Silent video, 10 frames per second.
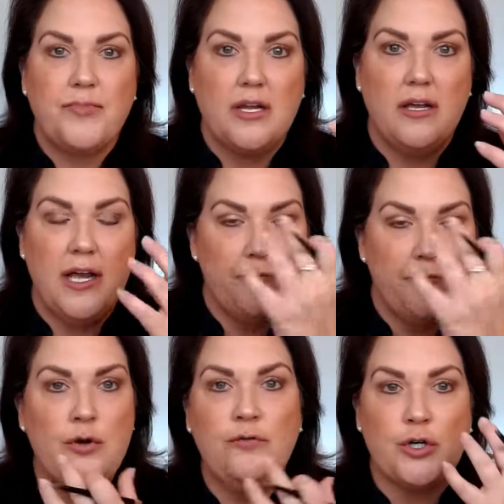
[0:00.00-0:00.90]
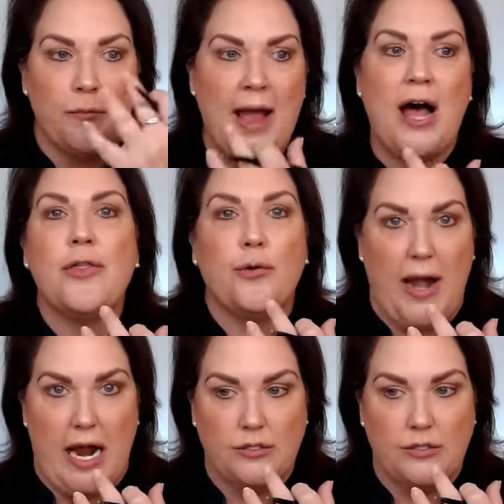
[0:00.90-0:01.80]
it moves your mouth
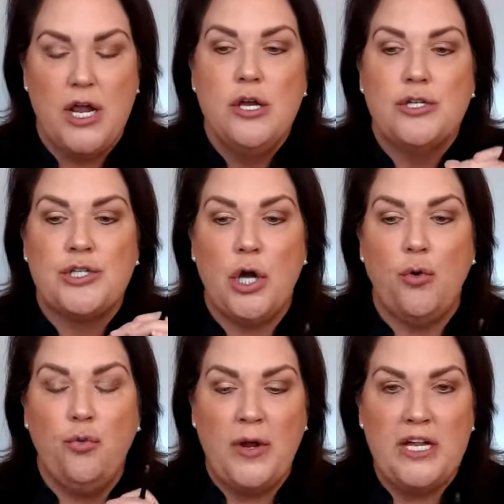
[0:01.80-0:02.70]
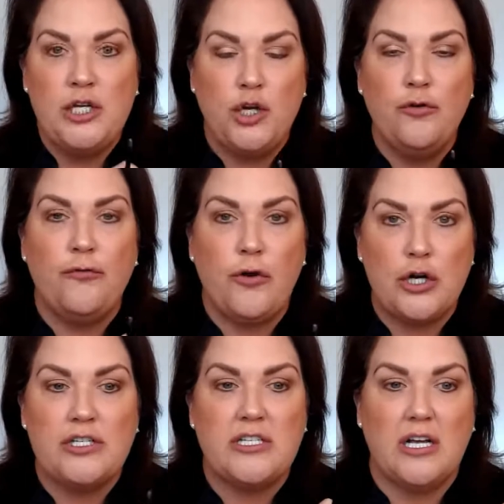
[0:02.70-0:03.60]
around. So when you
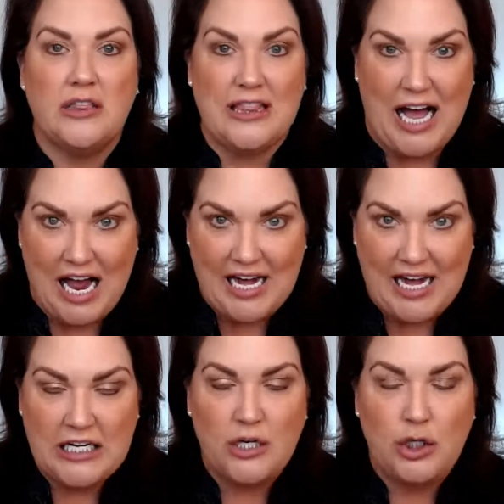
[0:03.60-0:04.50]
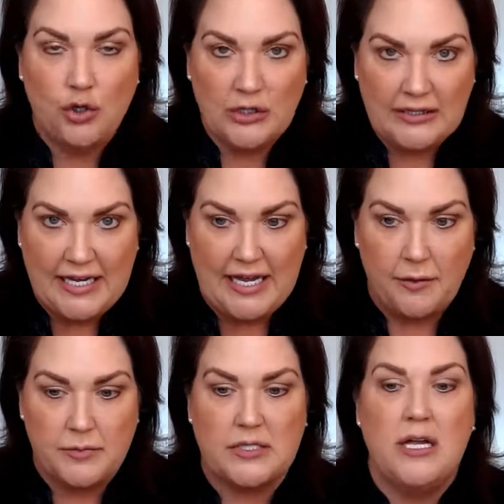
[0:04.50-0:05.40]
first line your
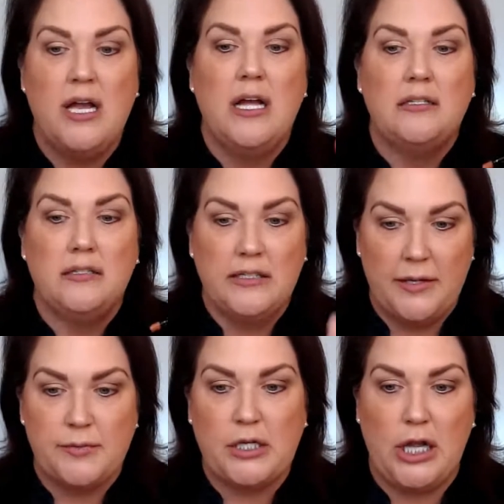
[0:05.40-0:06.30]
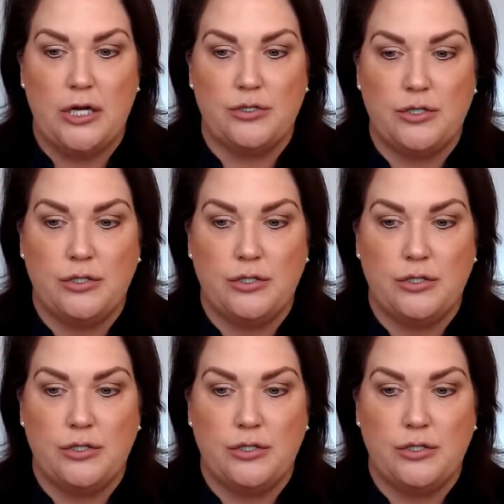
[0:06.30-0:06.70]
lips, lips close.